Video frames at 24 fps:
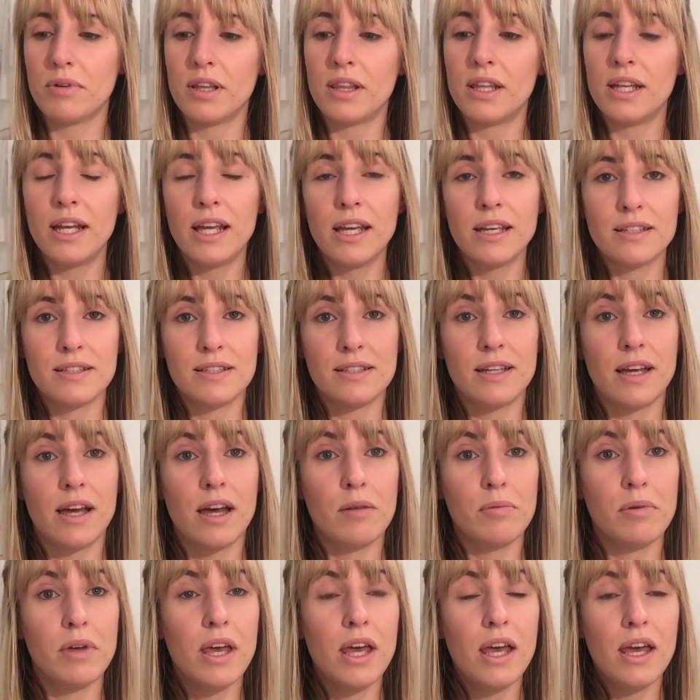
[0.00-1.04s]
And the next
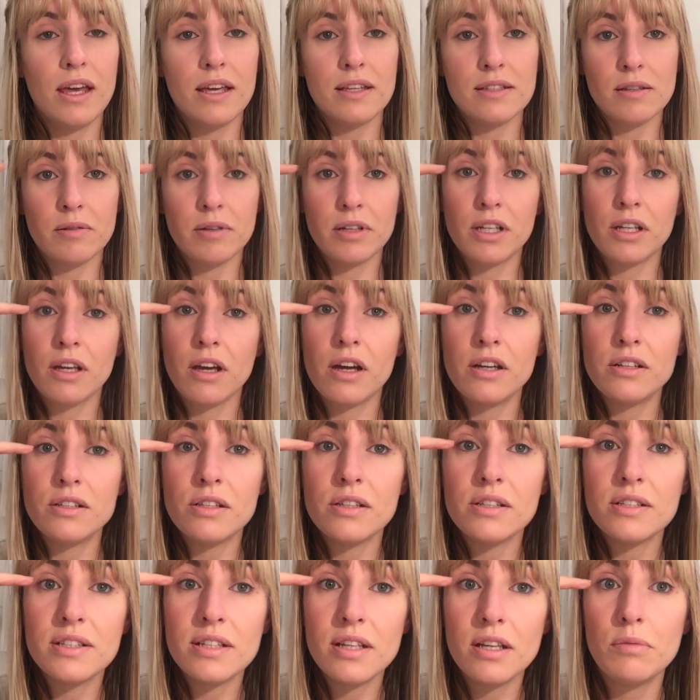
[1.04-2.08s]
step is I'm going to go to
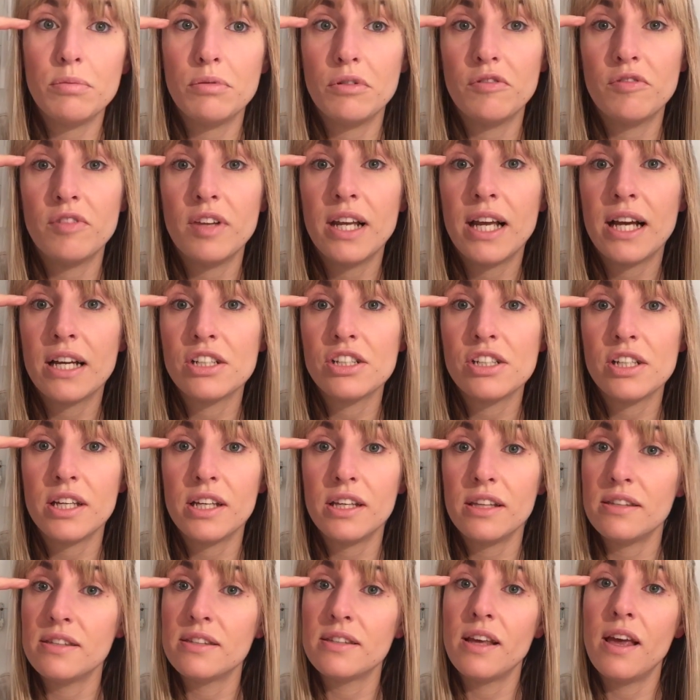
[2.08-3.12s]
the tip of the
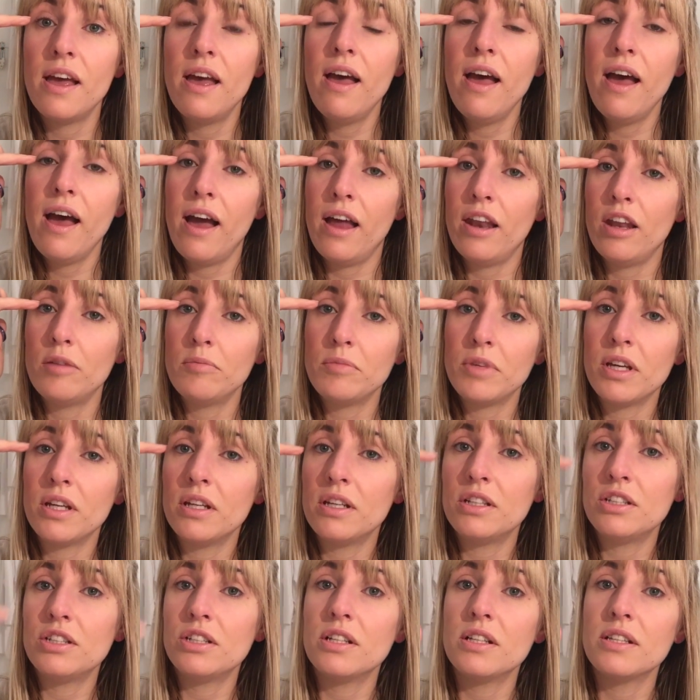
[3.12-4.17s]
lashes, and I'm going
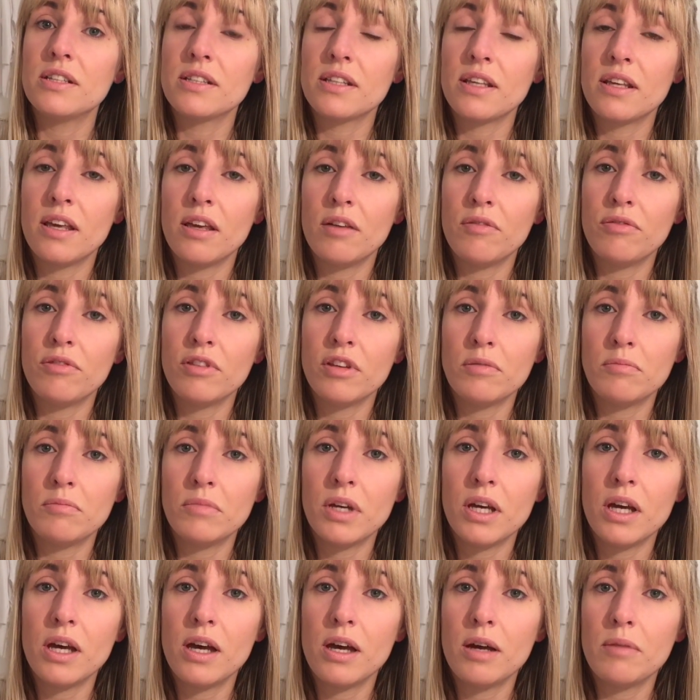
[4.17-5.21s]
to just give them
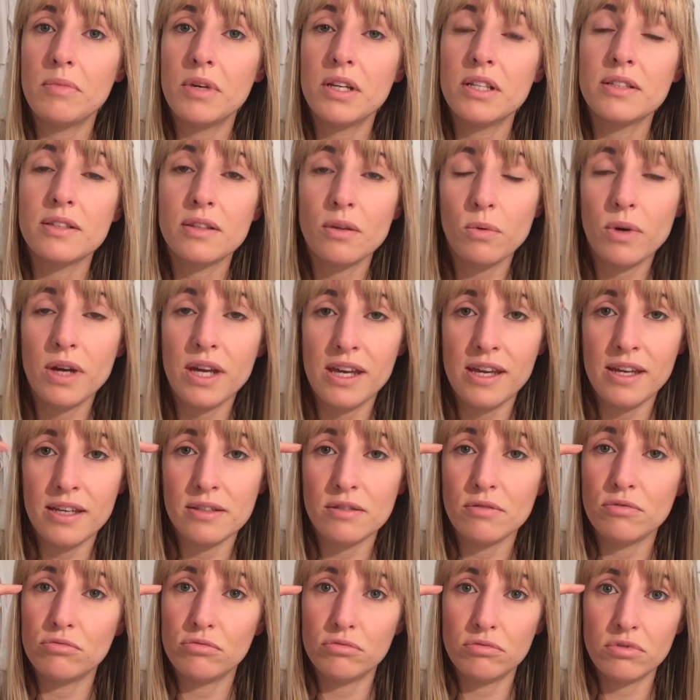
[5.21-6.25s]
a
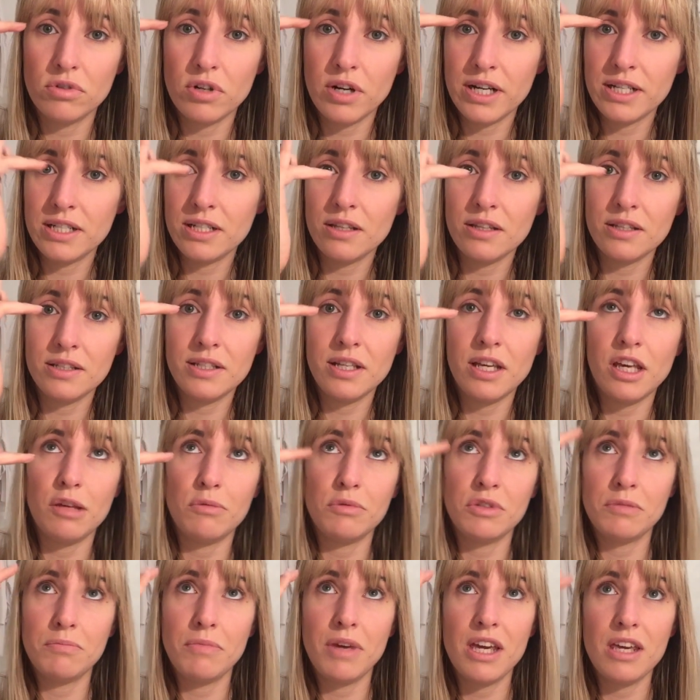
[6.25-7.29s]
squeeze right at the
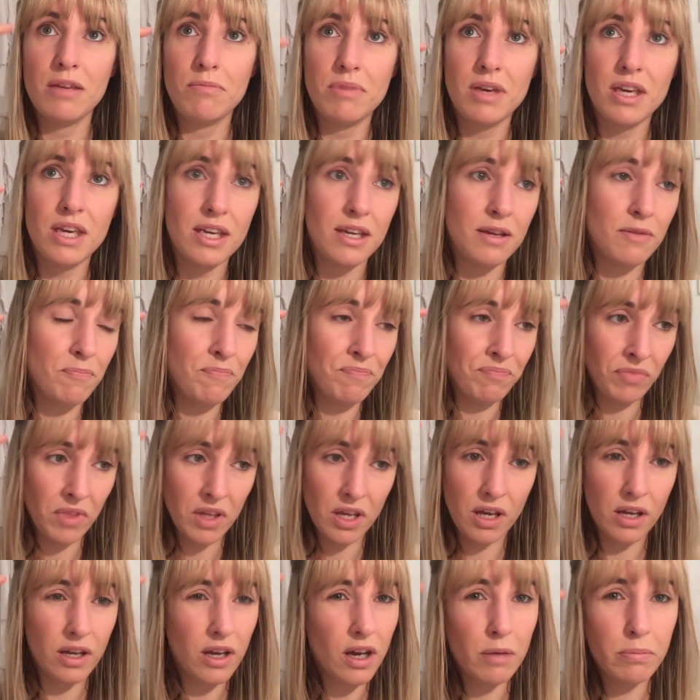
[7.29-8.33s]
tips, maybe
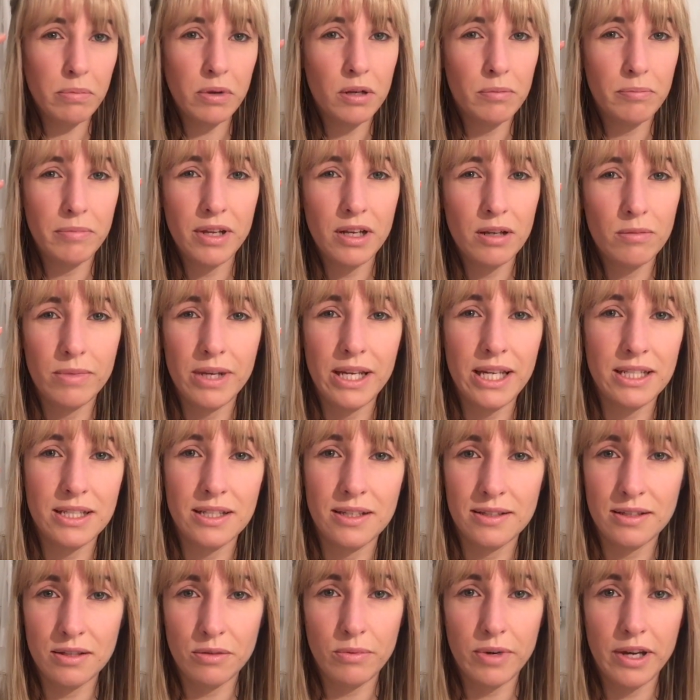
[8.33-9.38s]
a couple of
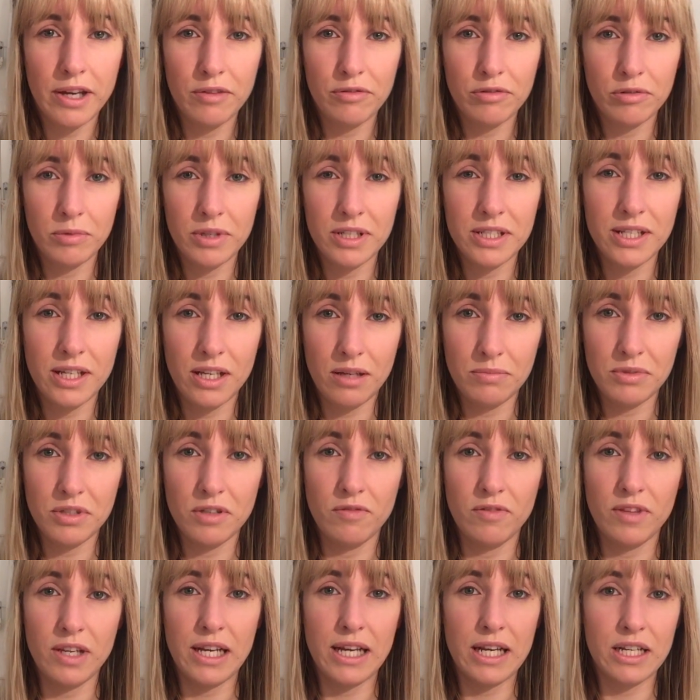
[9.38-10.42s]
millimeters away from the tips
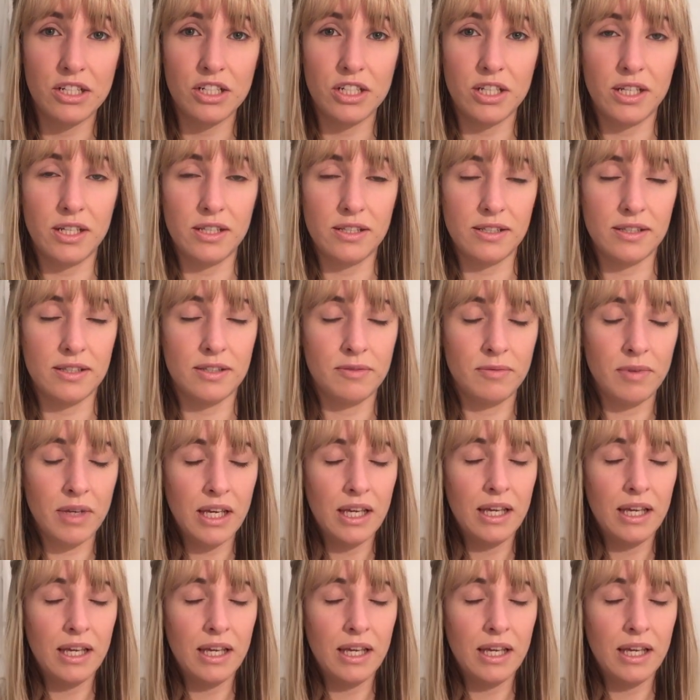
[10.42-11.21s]
of the lashes.